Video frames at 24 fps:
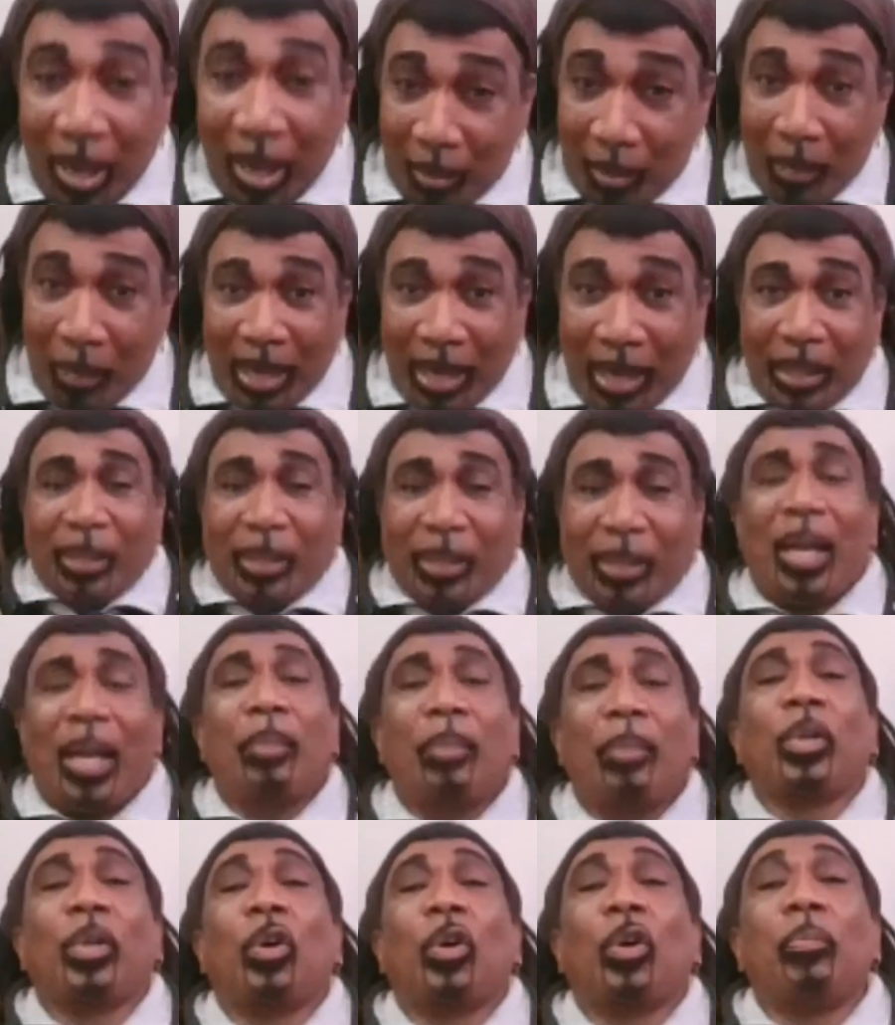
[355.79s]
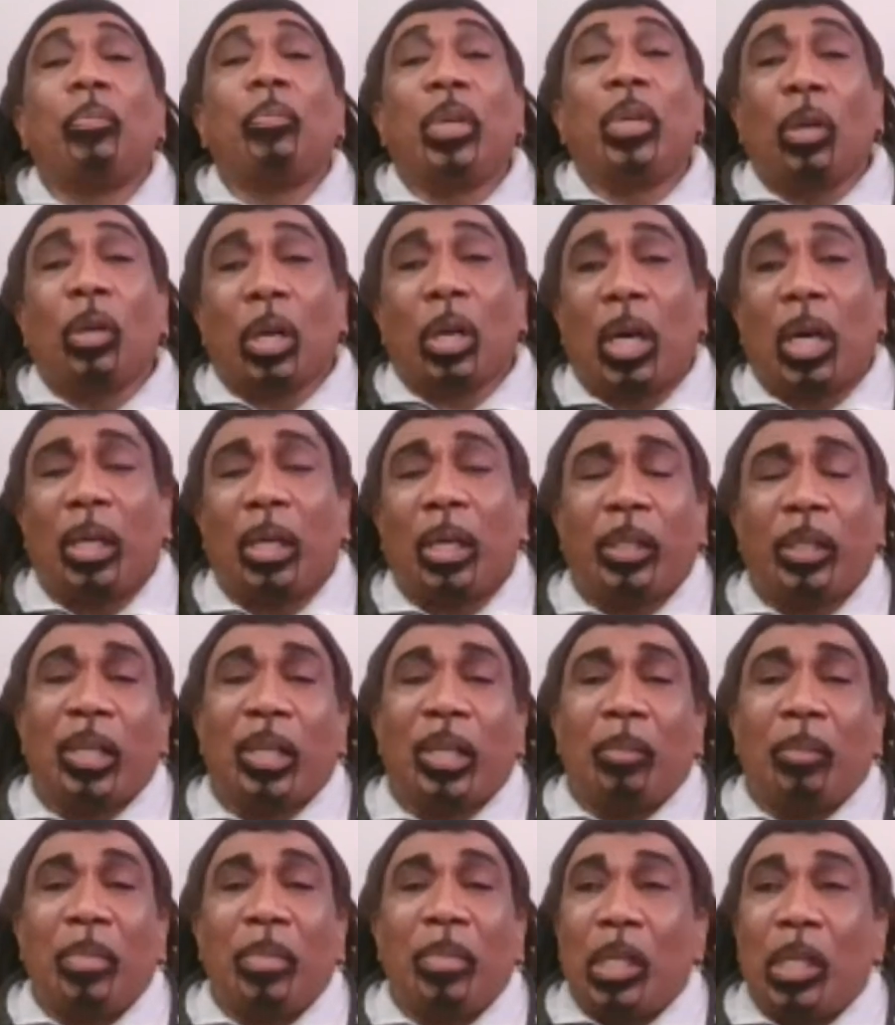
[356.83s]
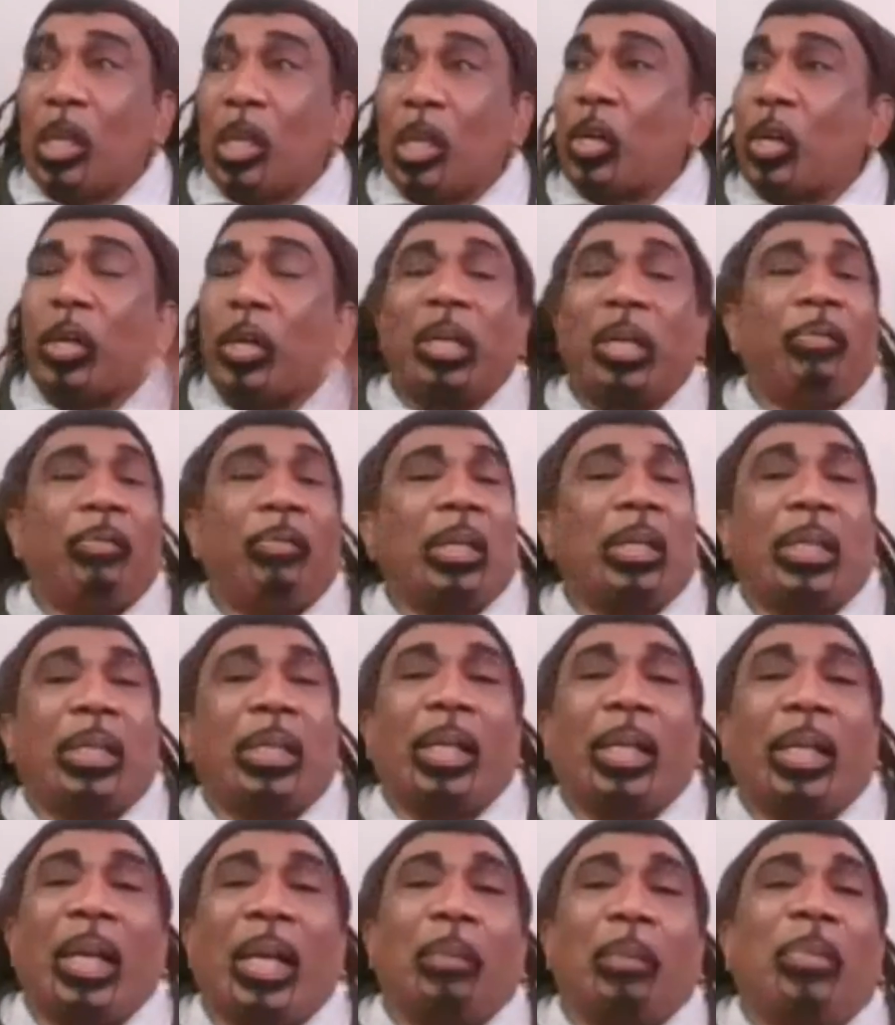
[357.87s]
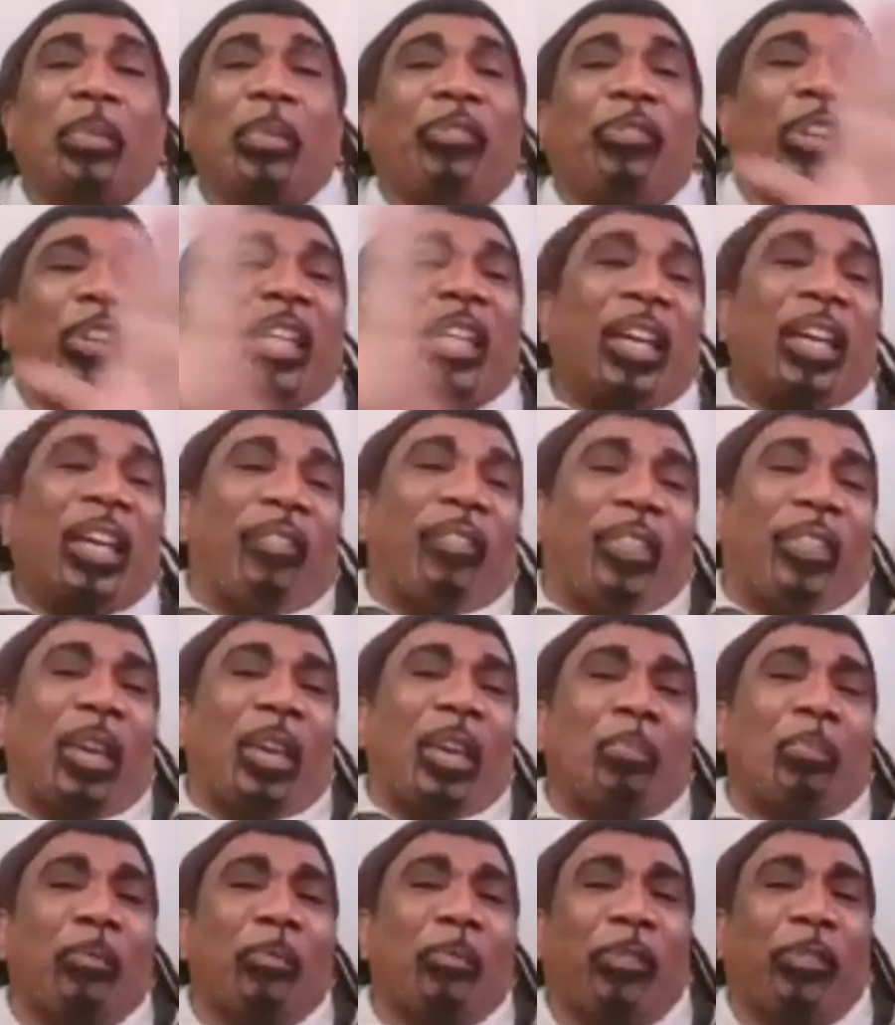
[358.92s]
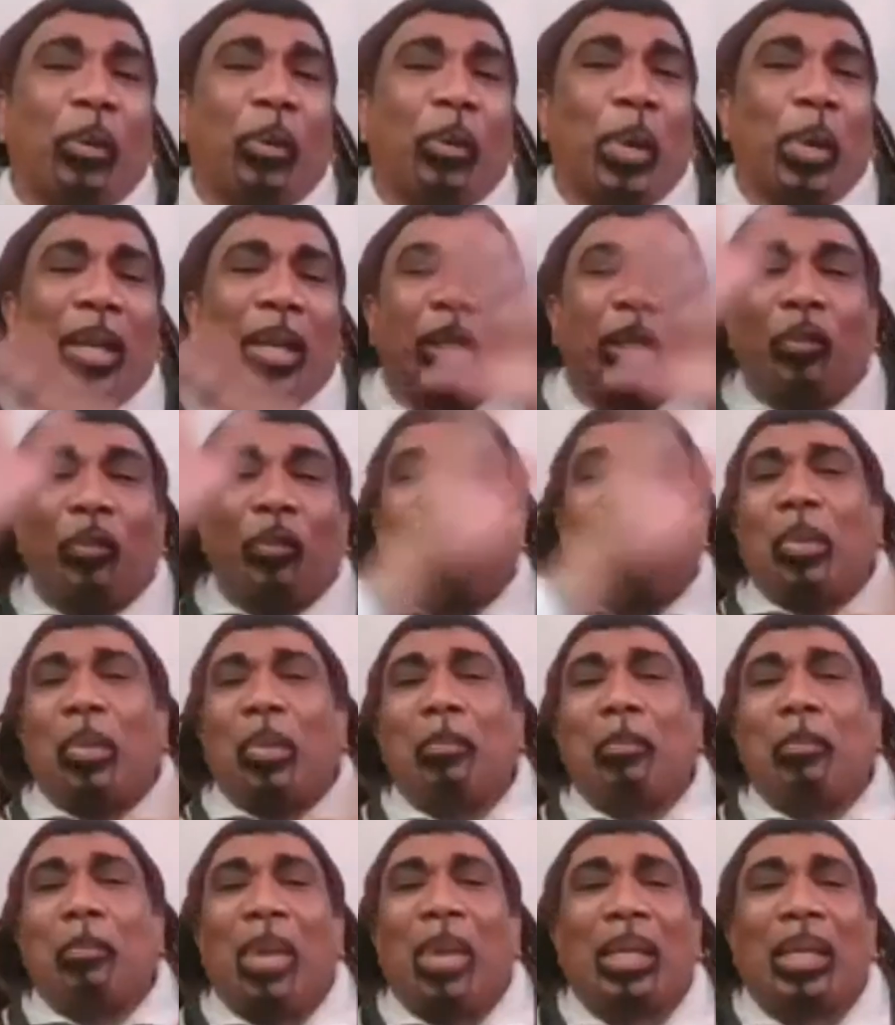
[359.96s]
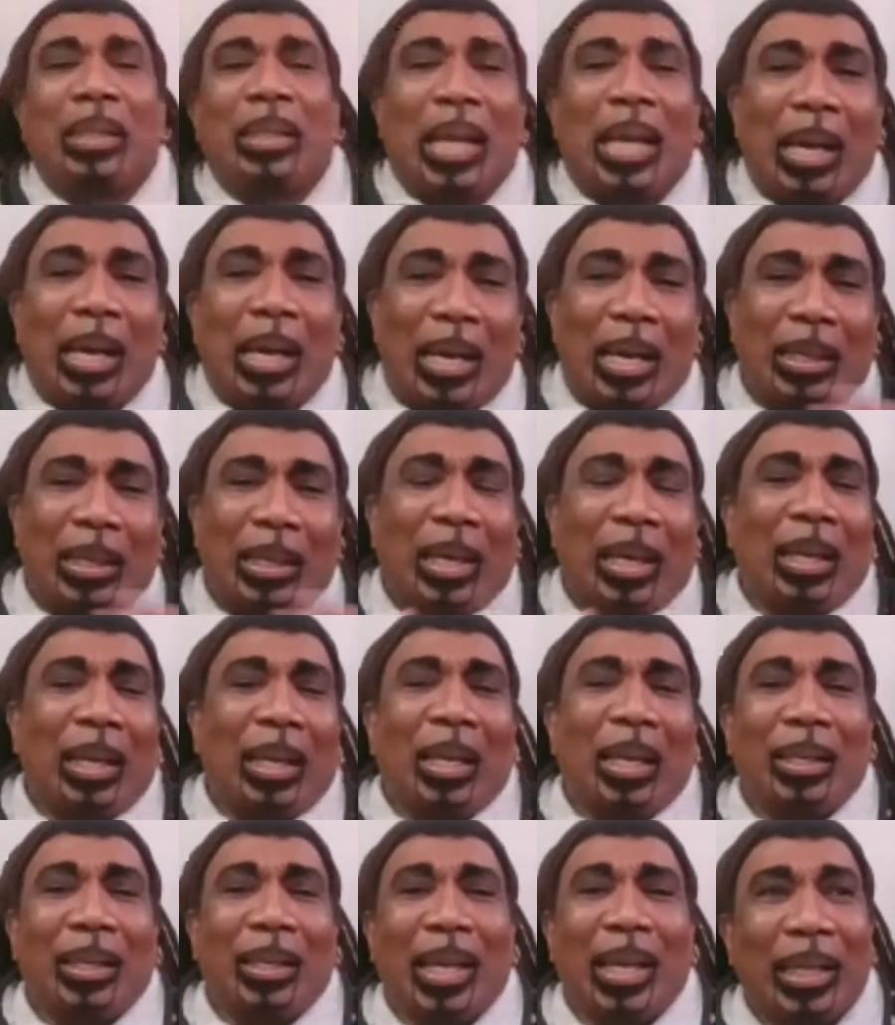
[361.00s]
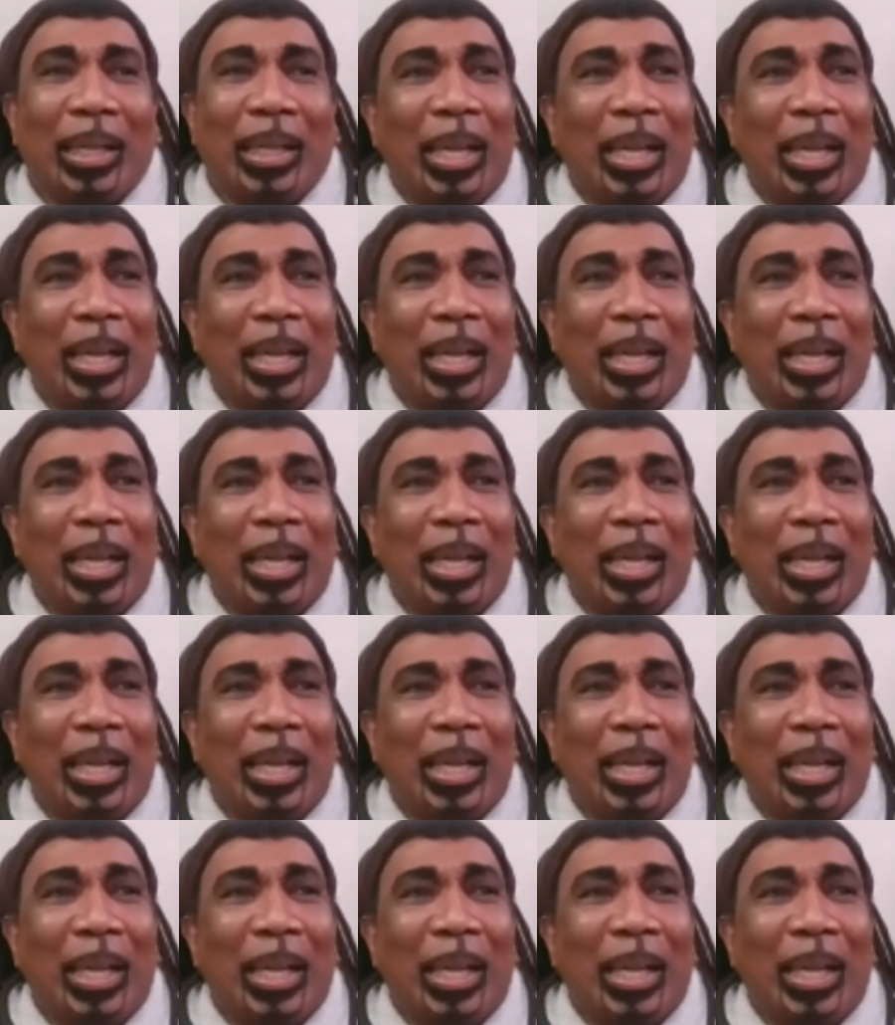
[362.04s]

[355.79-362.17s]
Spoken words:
By this time now, me go college and me learn everything. And me forgive him for what he do for me mother and all of that.